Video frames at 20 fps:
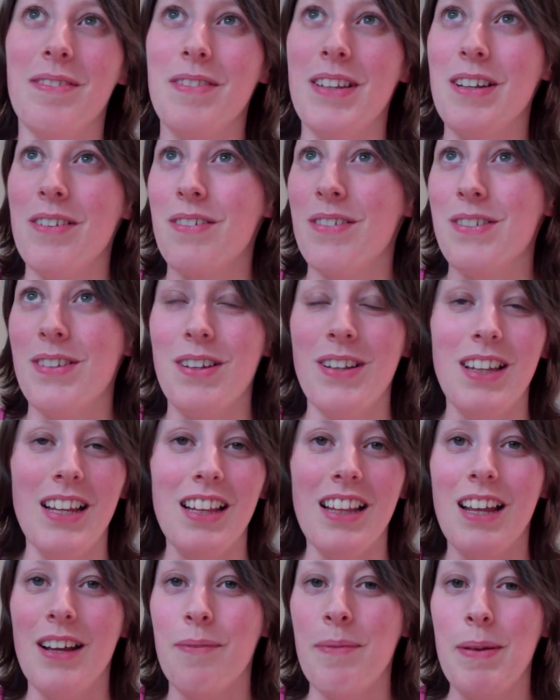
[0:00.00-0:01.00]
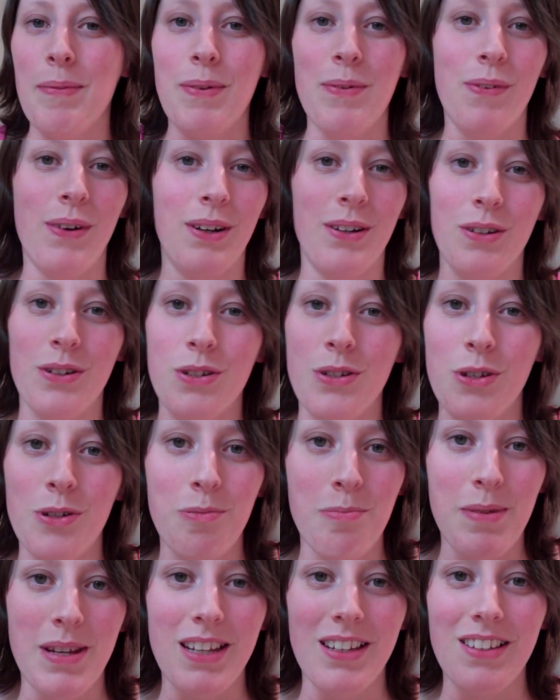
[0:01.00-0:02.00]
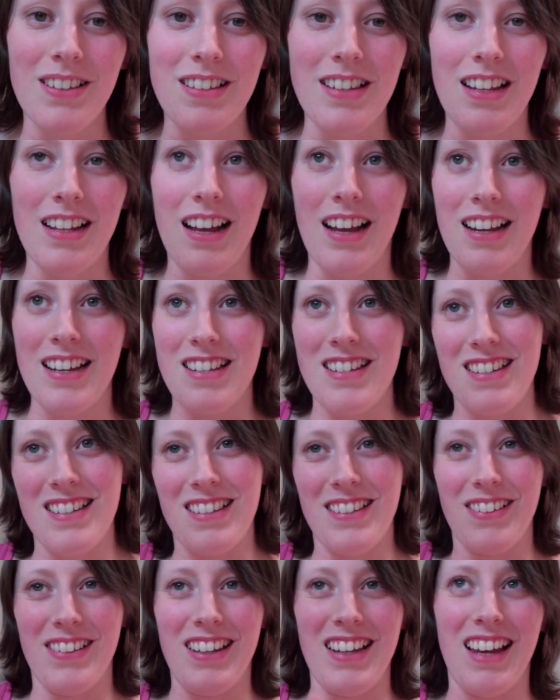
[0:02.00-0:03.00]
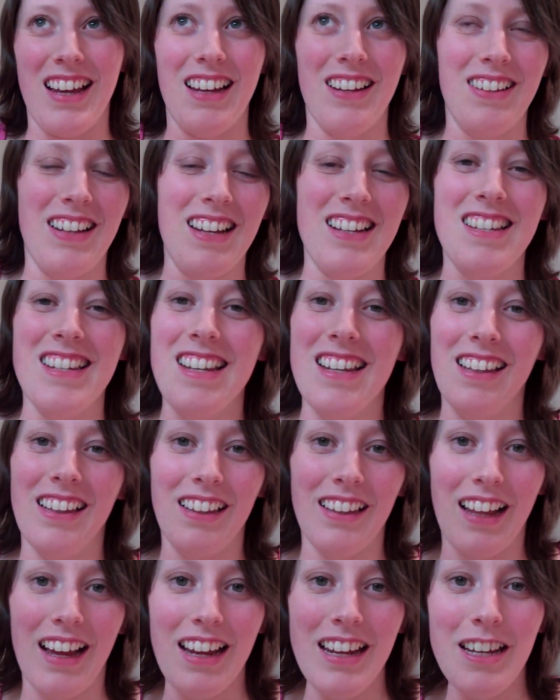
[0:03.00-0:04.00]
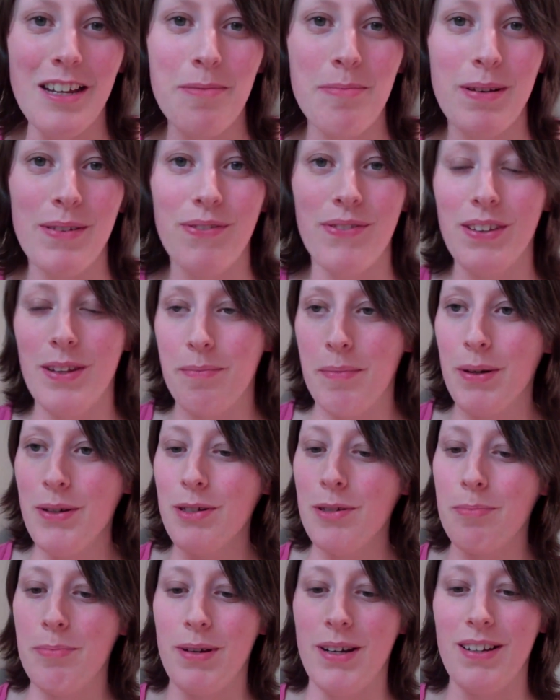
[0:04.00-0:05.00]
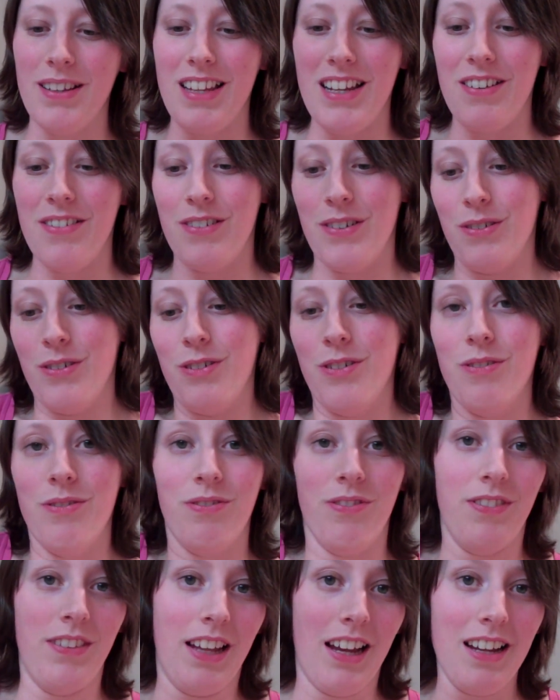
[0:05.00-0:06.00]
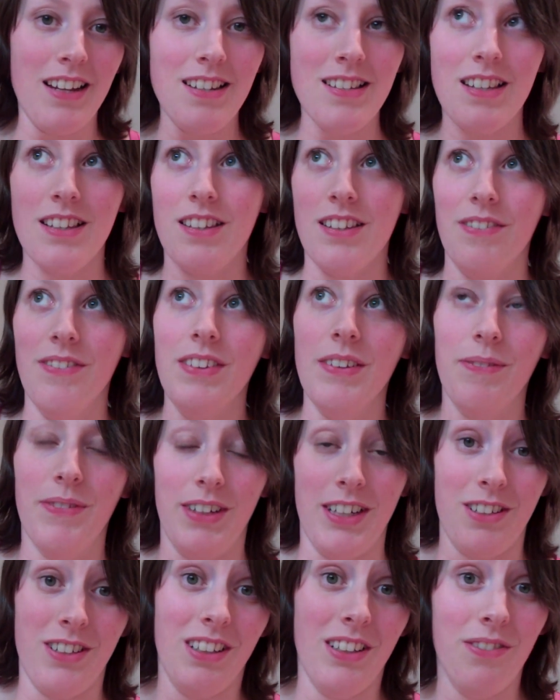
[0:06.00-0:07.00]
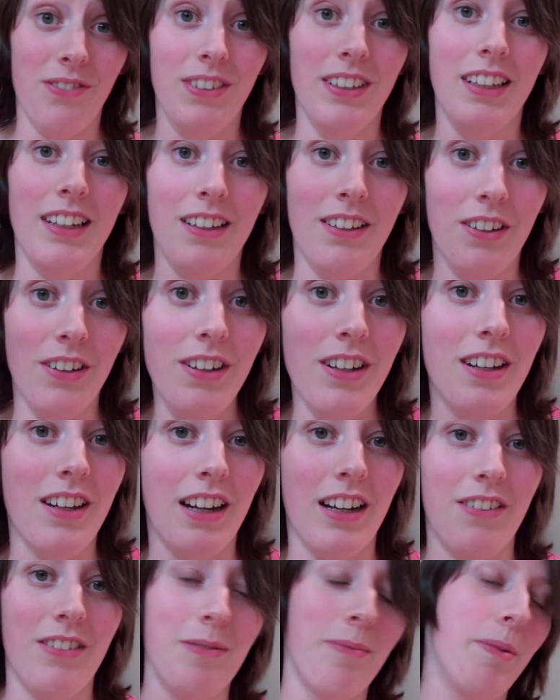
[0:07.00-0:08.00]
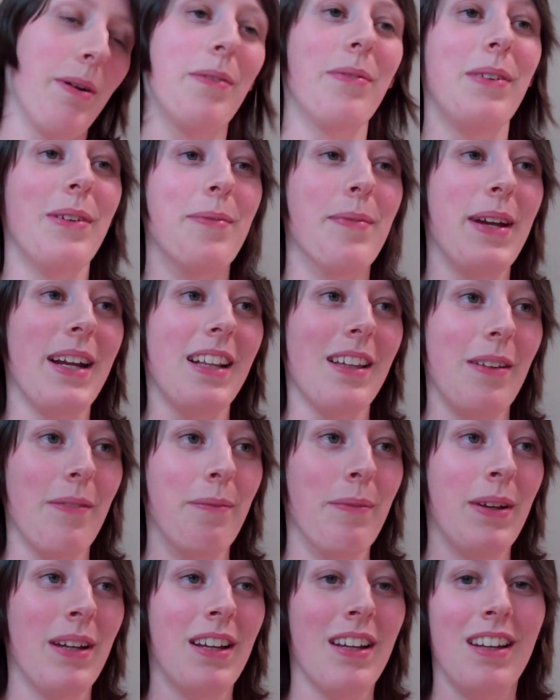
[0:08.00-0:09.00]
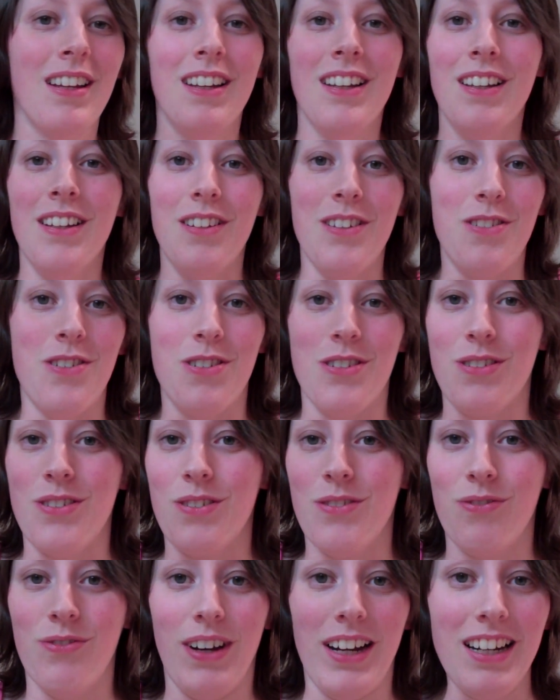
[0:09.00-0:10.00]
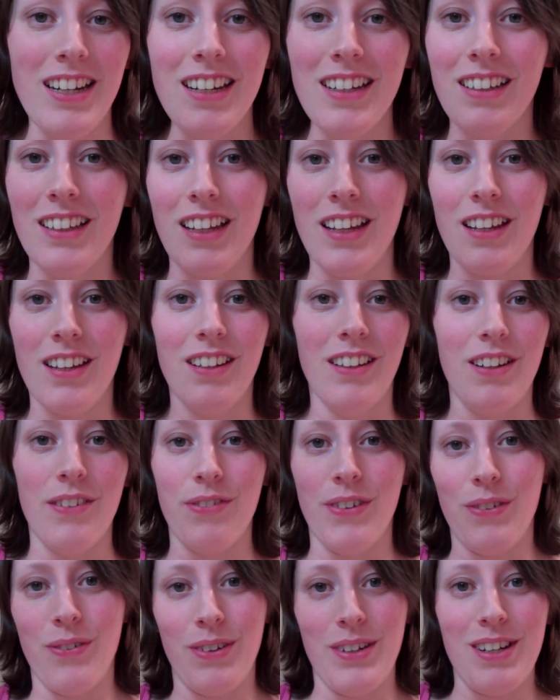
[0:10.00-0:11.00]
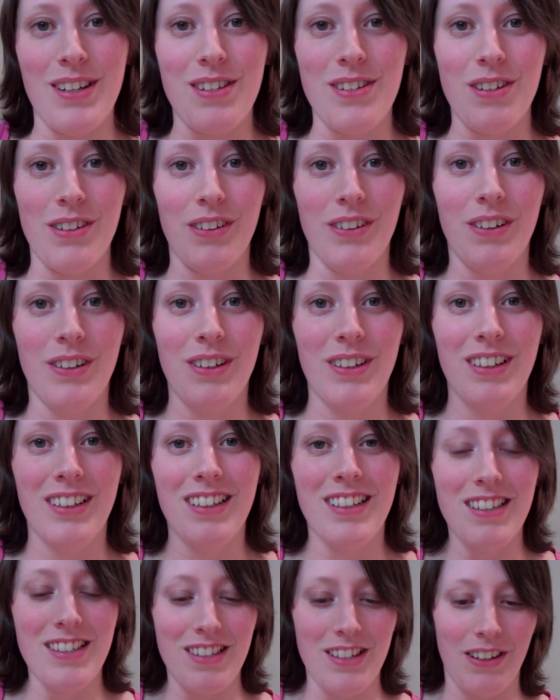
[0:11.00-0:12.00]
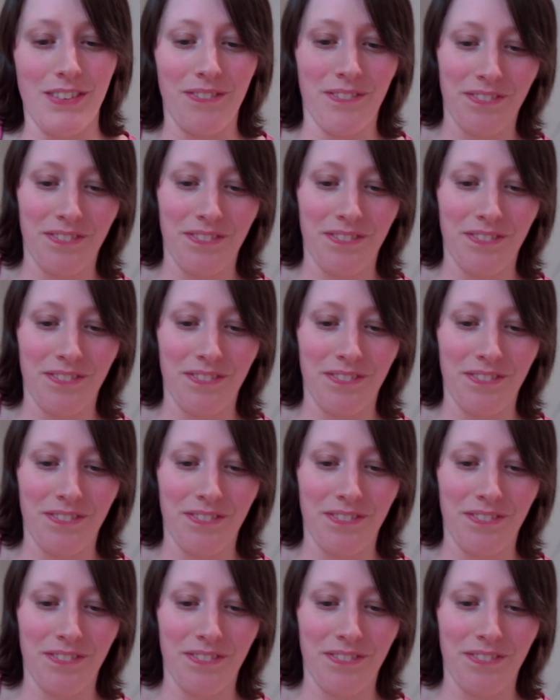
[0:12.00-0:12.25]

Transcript: There was only like maybe 1 or 2 meals that I didn't like, but for the most part they were all nice, and some of them were actually really good. I would probably make them just regularly if I wanted to. So